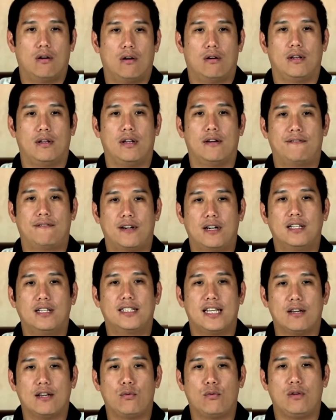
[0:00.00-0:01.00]
The first
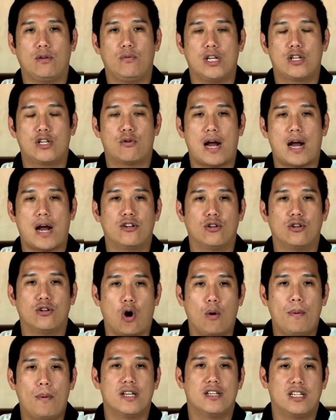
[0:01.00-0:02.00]
thing we try to
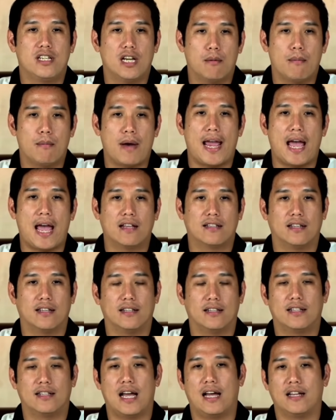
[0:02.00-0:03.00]
open Chiang Mai as
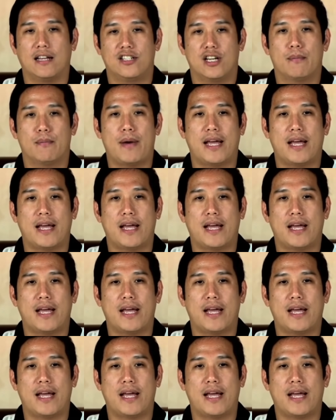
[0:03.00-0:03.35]
a Chiang Mai